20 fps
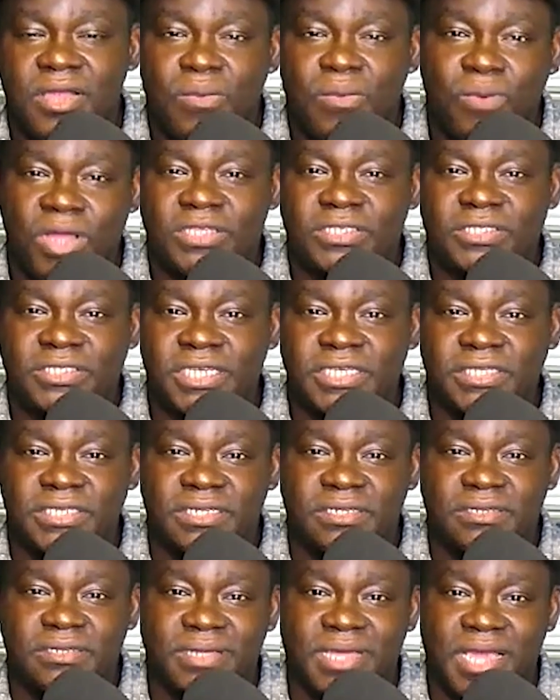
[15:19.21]
One
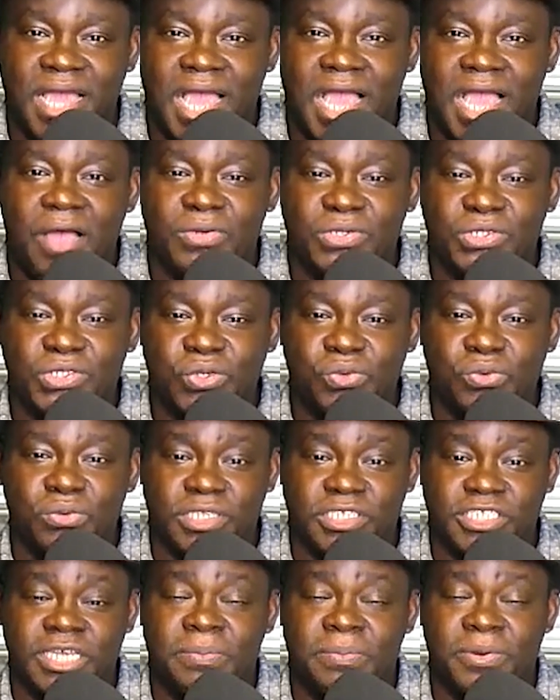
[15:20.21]
season, I was doing
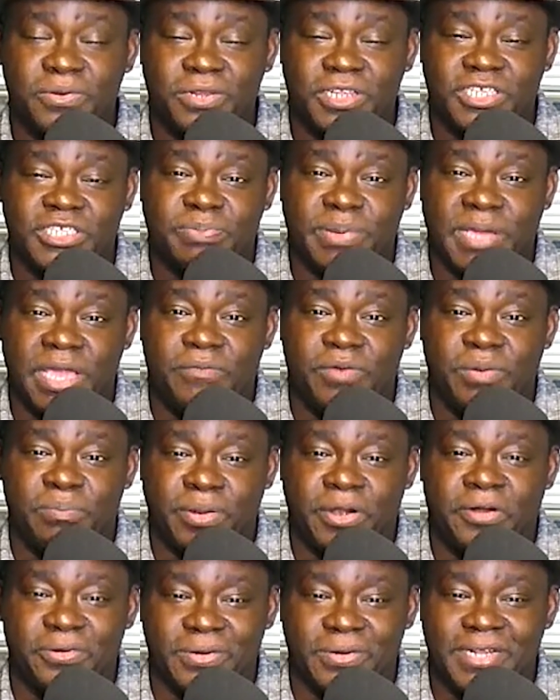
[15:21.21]
the typical, let's bet
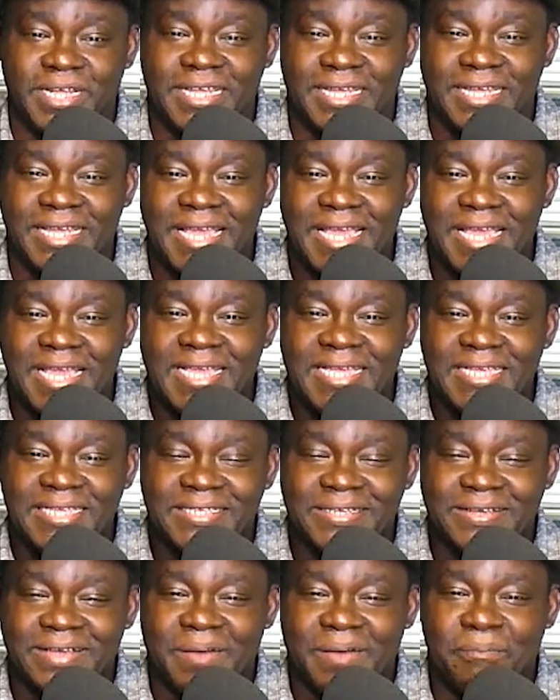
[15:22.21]
with Bert.
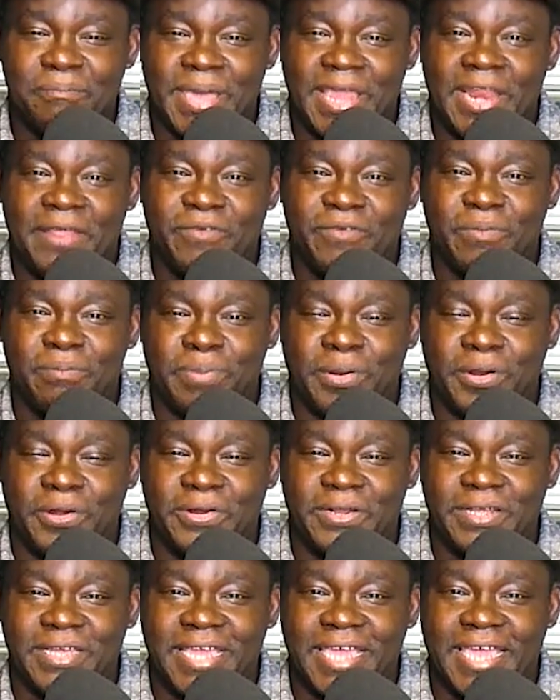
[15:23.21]
So I'm betting with
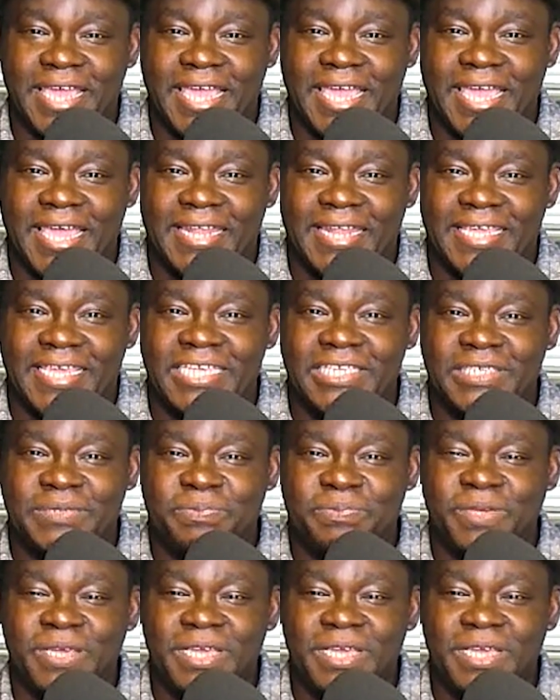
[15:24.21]
Bert, and he's